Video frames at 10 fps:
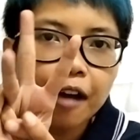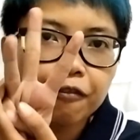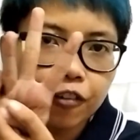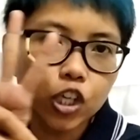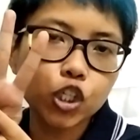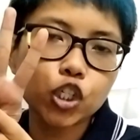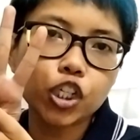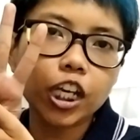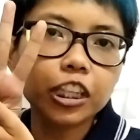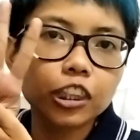fish
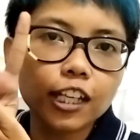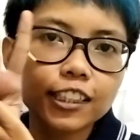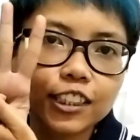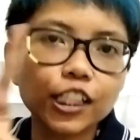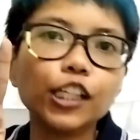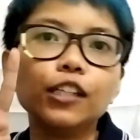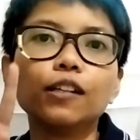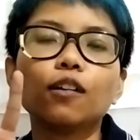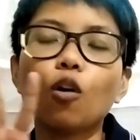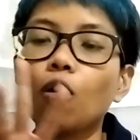in the sea.
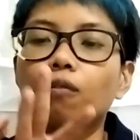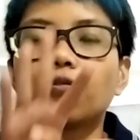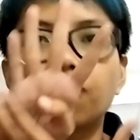Oh,